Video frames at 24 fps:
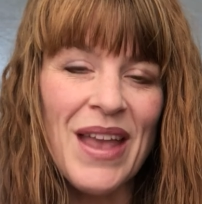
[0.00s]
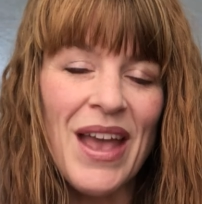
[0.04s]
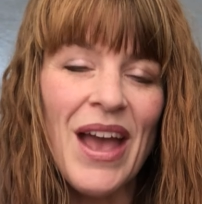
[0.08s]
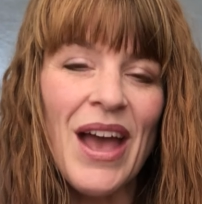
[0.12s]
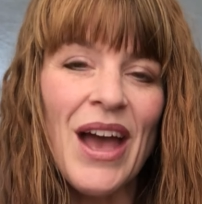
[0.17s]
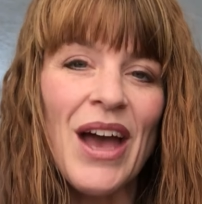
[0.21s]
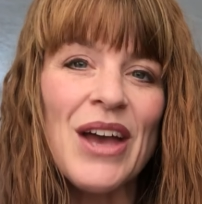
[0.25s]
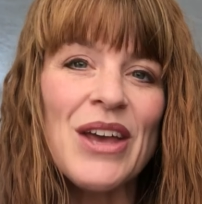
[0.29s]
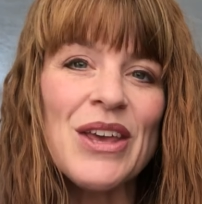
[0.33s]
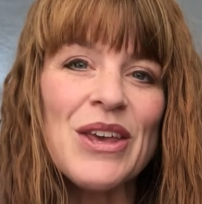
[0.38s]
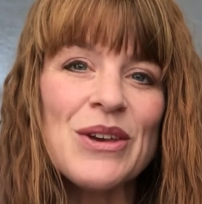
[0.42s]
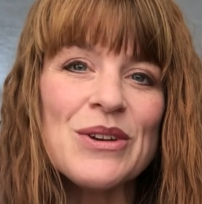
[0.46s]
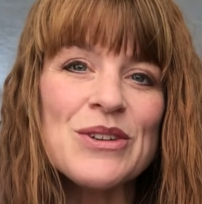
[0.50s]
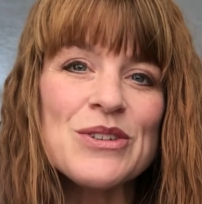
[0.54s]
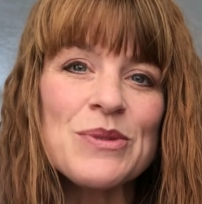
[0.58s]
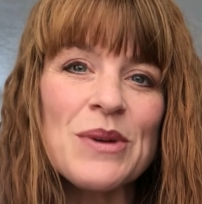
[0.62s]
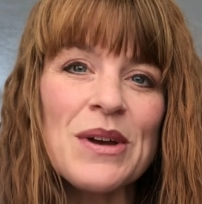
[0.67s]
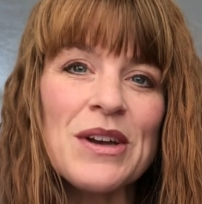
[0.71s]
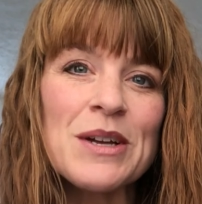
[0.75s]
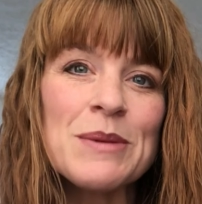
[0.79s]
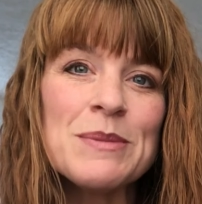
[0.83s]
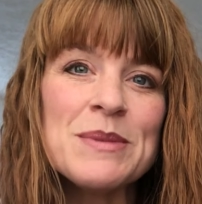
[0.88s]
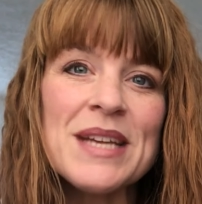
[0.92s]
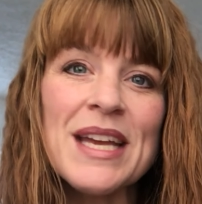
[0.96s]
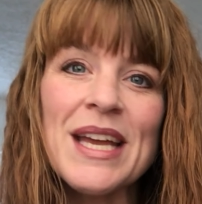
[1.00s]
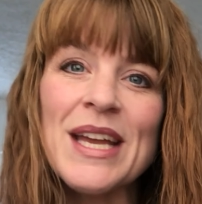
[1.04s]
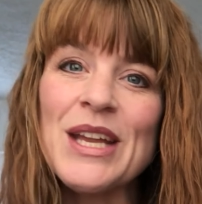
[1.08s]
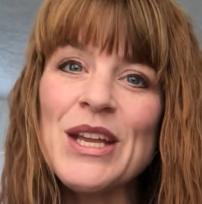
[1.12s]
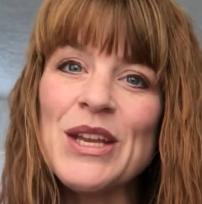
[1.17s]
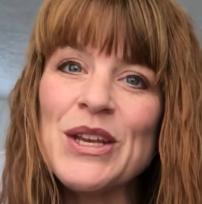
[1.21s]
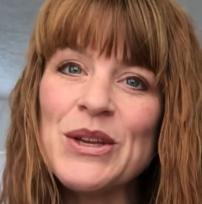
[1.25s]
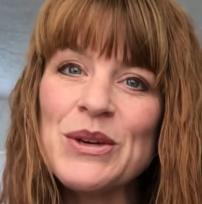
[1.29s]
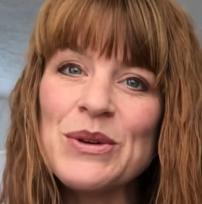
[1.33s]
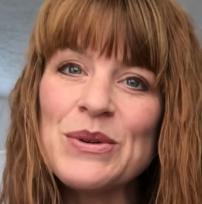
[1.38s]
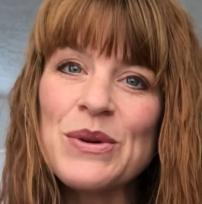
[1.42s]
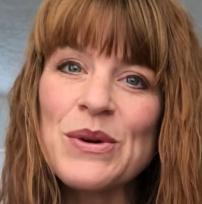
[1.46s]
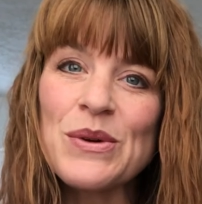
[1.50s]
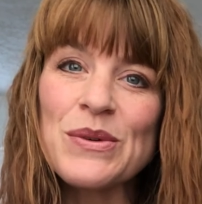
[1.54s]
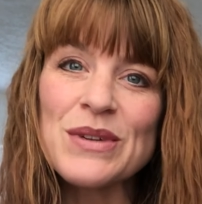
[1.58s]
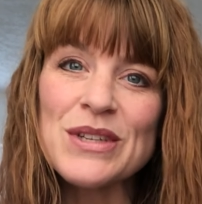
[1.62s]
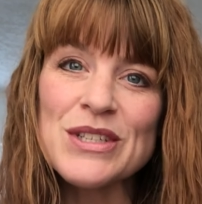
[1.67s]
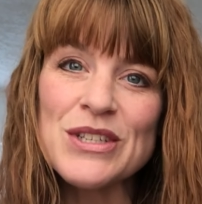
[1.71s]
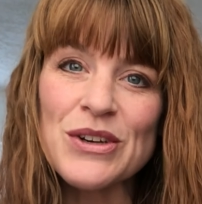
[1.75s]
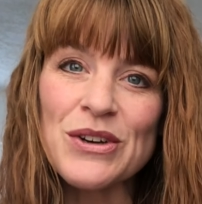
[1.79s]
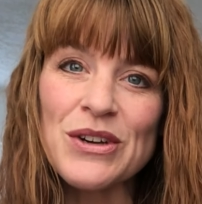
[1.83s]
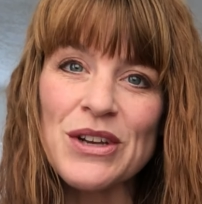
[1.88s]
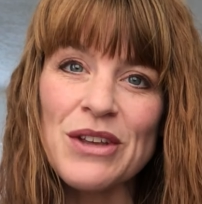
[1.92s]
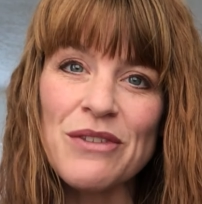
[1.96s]
A huge welcome to any new or
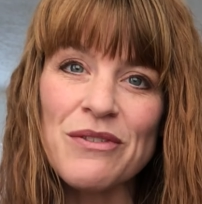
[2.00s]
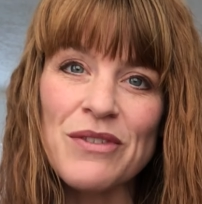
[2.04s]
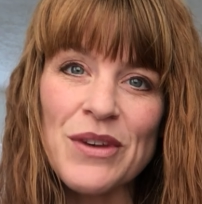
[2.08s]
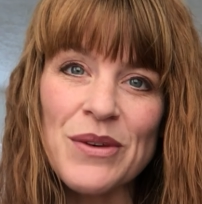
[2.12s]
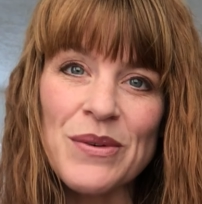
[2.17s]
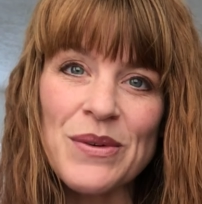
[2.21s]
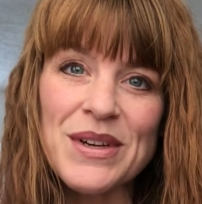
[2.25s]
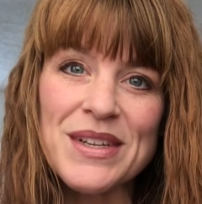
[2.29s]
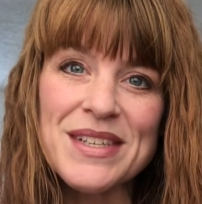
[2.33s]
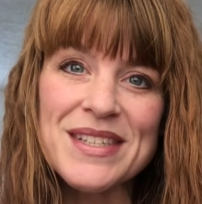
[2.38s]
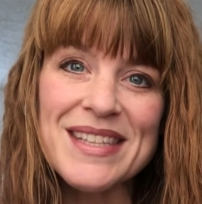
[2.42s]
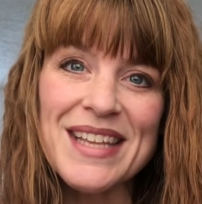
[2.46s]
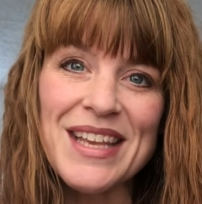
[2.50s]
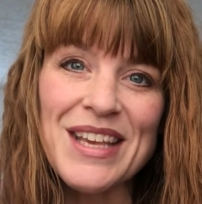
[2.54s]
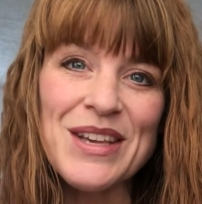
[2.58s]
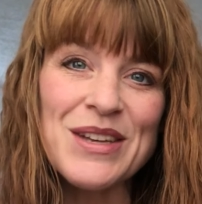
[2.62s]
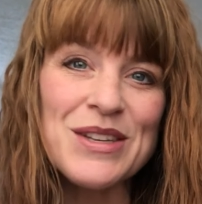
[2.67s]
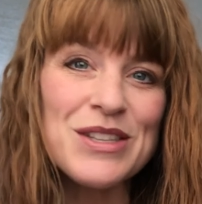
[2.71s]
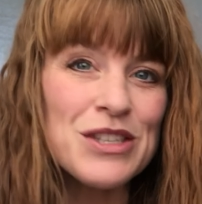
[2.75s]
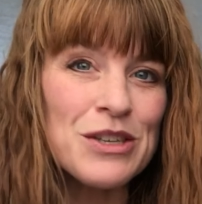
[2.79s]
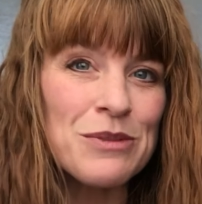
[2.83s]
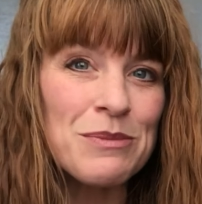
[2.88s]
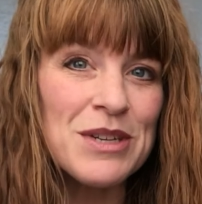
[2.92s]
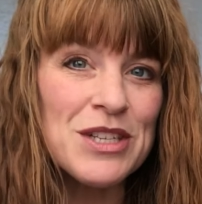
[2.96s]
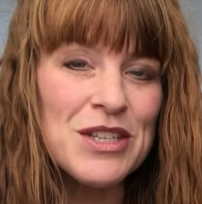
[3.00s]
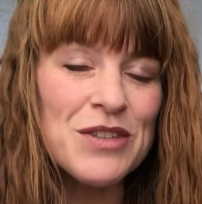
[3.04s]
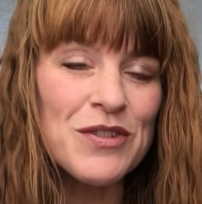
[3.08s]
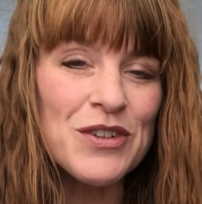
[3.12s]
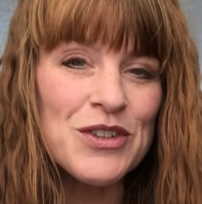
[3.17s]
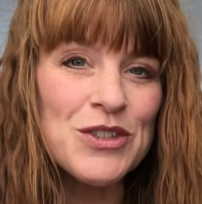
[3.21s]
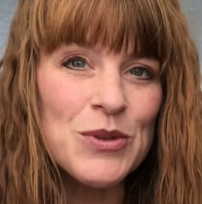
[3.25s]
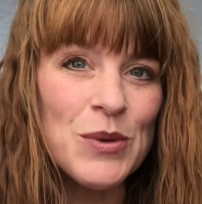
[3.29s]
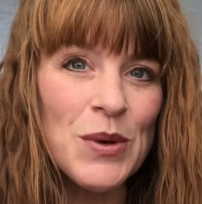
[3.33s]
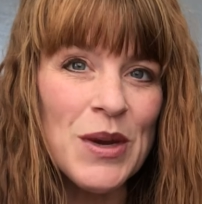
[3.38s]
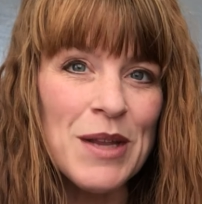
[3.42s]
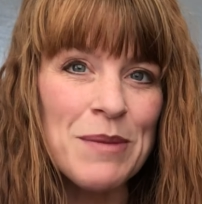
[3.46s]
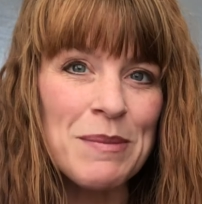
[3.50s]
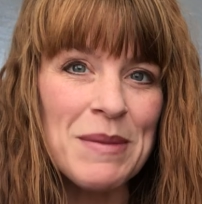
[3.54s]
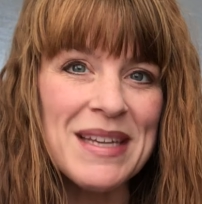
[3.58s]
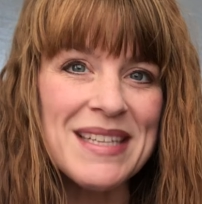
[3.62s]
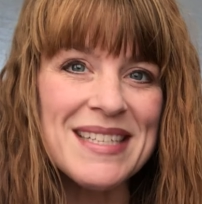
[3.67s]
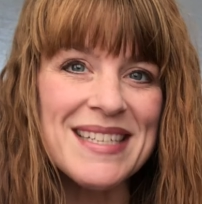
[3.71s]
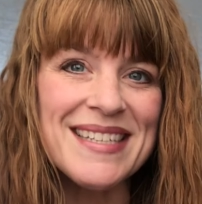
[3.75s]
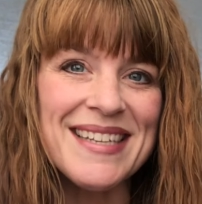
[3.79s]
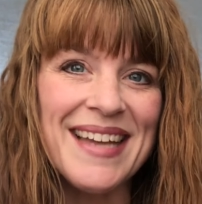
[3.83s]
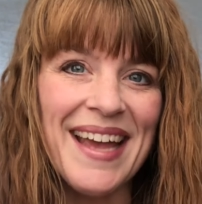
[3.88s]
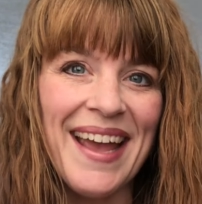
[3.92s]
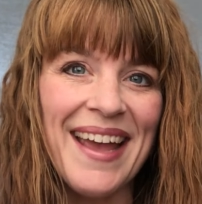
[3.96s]
returning viewers. Thank you so much for joining me
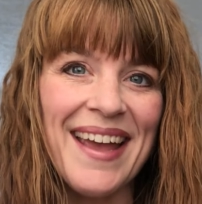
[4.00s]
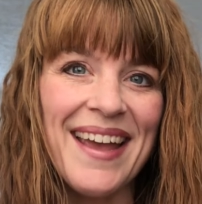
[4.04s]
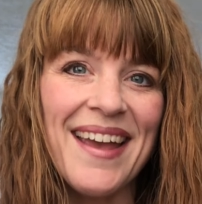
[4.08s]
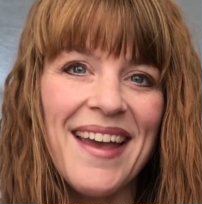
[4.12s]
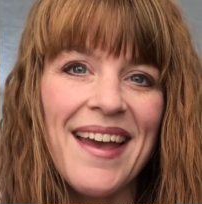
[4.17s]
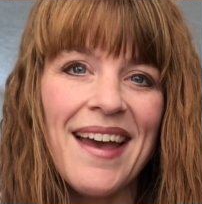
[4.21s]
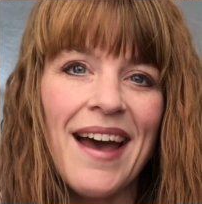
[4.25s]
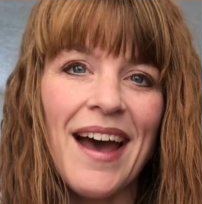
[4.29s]
today.